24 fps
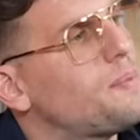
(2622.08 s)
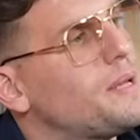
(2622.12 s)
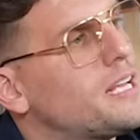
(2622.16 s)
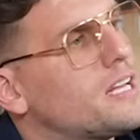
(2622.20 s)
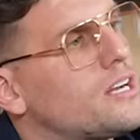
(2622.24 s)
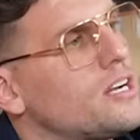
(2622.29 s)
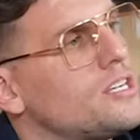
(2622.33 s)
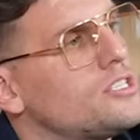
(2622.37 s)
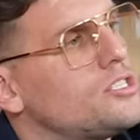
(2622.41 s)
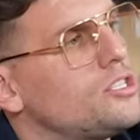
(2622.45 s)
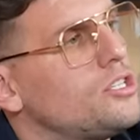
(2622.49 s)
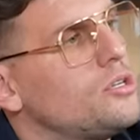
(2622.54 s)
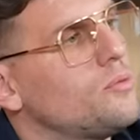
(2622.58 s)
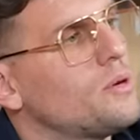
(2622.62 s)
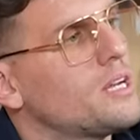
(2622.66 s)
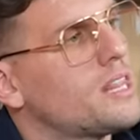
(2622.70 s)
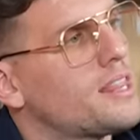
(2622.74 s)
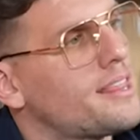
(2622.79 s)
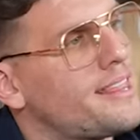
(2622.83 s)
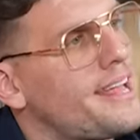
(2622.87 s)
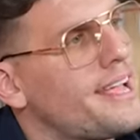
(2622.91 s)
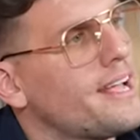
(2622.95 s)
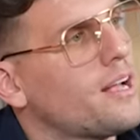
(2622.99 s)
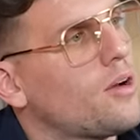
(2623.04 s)
because you
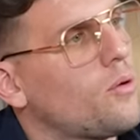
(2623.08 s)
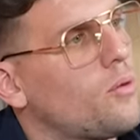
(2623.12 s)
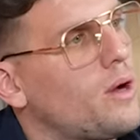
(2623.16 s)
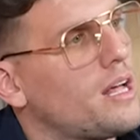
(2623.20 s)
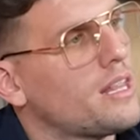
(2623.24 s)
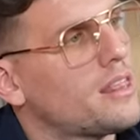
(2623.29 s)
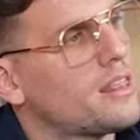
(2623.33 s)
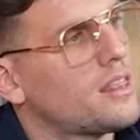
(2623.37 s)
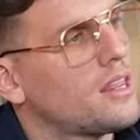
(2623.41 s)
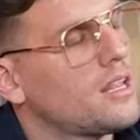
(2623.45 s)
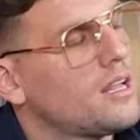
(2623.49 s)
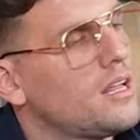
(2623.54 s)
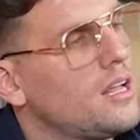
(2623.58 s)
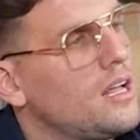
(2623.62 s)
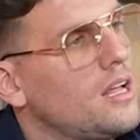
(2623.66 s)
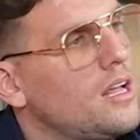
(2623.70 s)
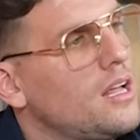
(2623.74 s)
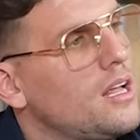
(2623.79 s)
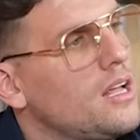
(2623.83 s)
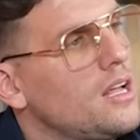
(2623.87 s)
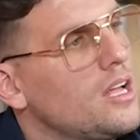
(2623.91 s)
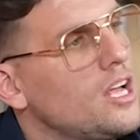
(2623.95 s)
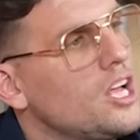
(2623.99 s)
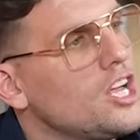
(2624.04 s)
would think with
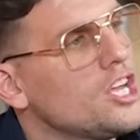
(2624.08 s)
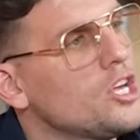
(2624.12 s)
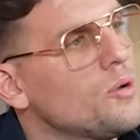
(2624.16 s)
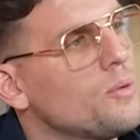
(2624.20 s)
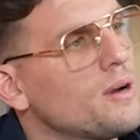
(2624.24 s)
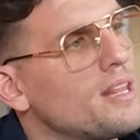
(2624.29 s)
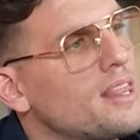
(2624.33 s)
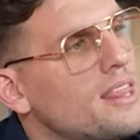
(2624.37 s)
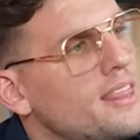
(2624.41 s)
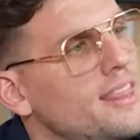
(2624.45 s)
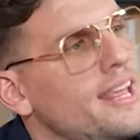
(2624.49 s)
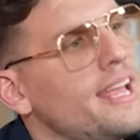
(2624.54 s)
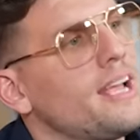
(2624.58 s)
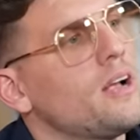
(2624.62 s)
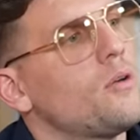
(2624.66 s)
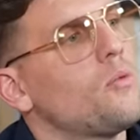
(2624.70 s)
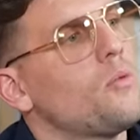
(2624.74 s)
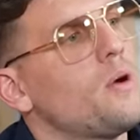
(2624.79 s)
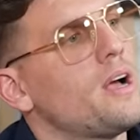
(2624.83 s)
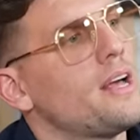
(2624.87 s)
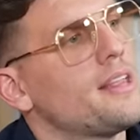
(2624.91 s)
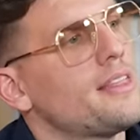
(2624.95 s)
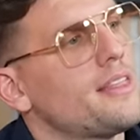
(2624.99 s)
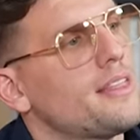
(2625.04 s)
you would
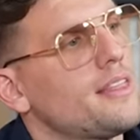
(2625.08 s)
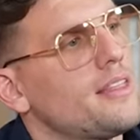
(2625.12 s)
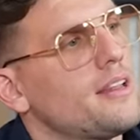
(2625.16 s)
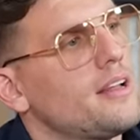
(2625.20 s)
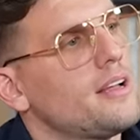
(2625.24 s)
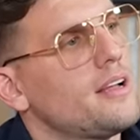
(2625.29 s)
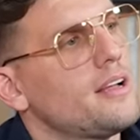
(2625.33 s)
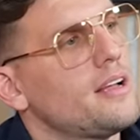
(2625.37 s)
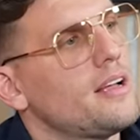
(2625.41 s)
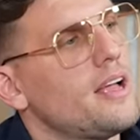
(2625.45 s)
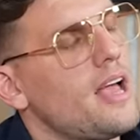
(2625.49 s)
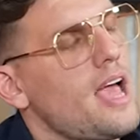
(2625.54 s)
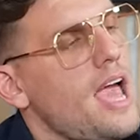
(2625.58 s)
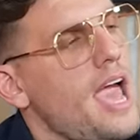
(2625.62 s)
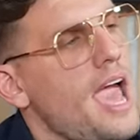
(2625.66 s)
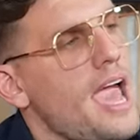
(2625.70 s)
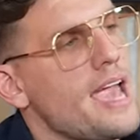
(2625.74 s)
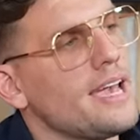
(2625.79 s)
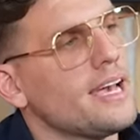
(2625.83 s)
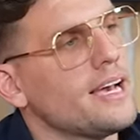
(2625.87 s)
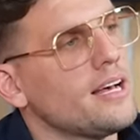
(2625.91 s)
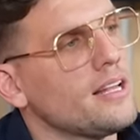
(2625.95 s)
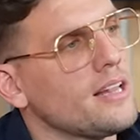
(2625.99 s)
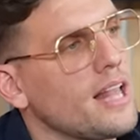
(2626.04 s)
think with
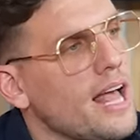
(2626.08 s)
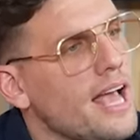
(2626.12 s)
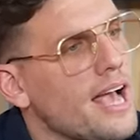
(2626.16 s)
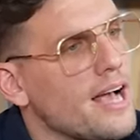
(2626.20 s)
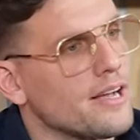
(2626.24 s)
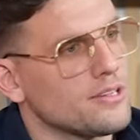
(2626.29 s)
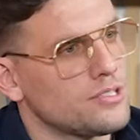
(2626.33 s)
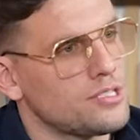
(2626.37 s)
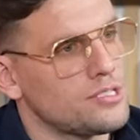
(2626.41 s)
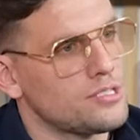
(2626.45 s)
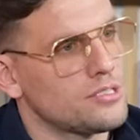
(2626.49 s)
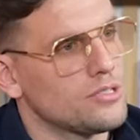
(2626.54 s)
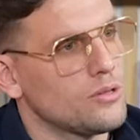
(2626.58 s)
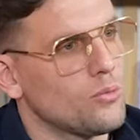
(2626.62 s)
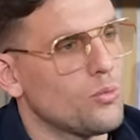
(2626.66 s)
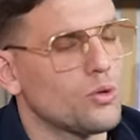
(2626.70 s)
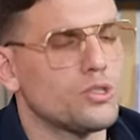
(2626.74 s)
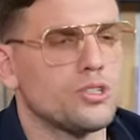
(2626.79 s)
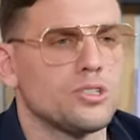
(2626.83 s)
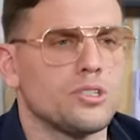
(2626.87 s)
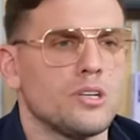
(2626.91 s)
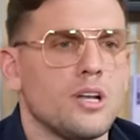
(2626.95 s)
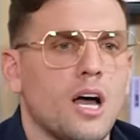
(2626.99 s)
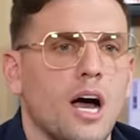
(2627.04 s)
ALS,
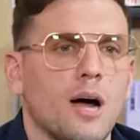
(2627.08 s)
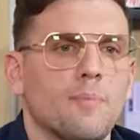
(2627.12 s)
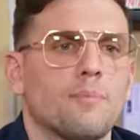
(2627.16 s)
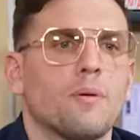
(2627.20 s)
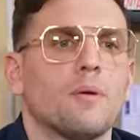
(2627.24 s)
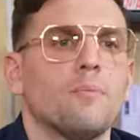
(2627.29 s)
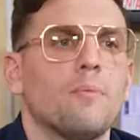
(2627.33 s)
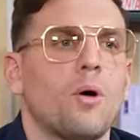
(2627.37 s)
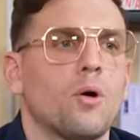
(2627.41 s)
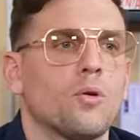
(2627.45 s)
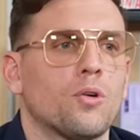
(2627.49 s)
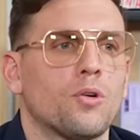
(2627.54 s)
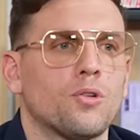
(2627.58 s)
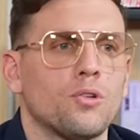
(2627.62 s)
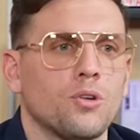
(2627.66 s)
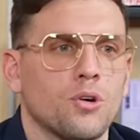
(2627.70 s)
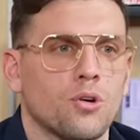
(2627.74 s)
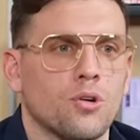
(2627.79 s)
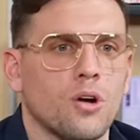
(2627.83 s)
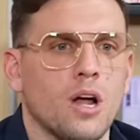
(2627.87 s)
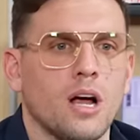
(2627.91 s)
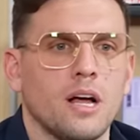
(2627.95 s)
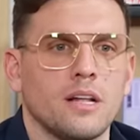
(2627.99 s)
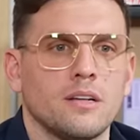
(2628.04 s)
which is an upper motor
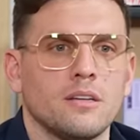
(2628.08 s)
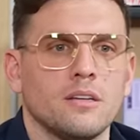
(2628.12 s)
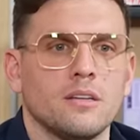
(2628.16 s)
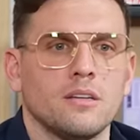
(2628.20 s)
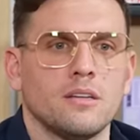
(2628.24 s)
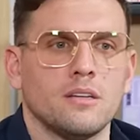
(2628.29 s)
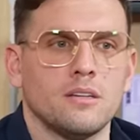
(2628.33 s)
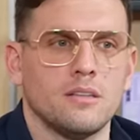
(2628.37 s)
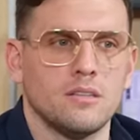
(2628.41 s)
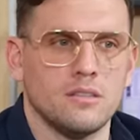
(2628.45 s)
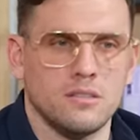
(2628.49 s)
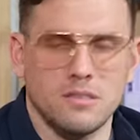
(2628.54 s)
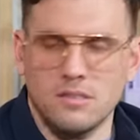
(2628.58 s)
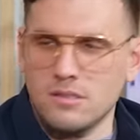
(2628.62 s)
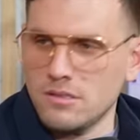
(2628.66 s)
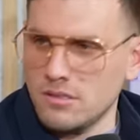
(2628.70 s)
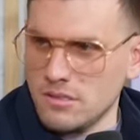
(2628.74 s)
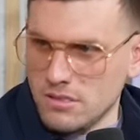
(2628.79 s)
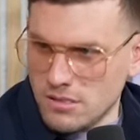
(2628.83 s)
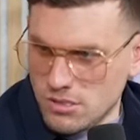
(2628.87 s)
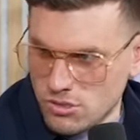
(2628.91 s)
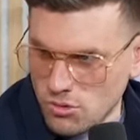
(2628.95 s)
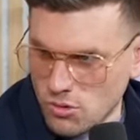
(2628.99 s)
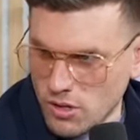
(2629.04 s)
neuron
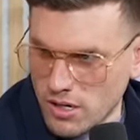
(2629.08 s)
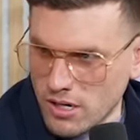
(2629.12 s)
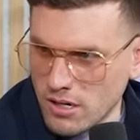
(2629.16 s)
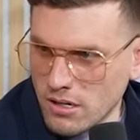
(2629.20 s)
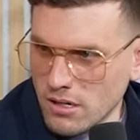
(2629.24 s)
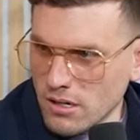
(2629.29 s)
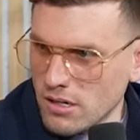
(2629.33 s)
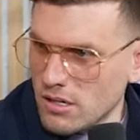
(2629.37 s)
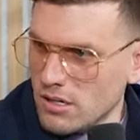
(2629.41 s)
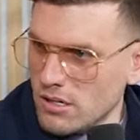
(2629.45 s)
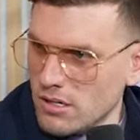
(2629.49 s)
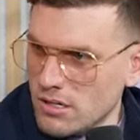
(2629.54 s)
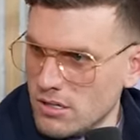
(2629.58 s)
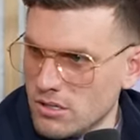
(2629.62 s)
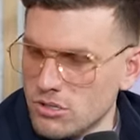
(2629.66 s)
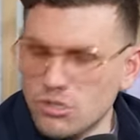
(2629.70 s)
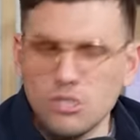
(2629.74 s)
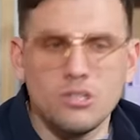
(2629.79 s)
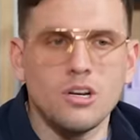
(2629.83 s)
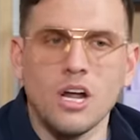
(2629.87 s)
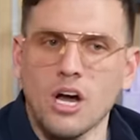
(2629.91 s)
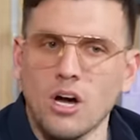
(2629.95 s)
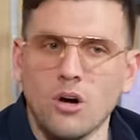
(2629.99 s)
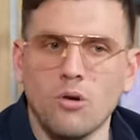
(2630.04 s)
disorder. Right.
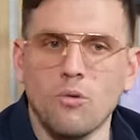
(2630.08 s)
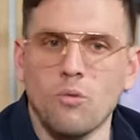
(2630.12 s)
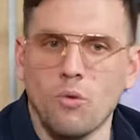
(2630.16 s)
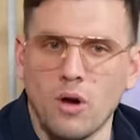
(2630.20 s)
Do you know